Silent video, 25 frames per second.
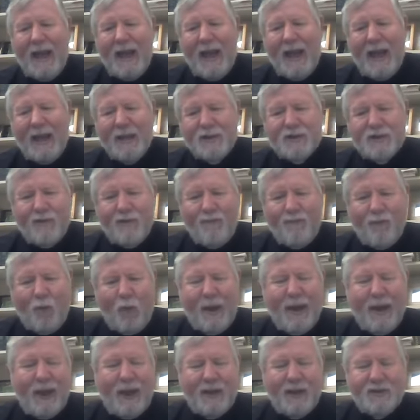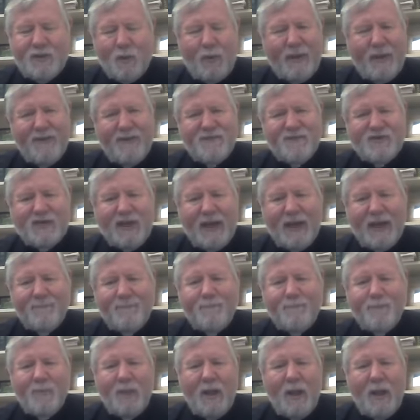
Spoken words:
as a way of saying,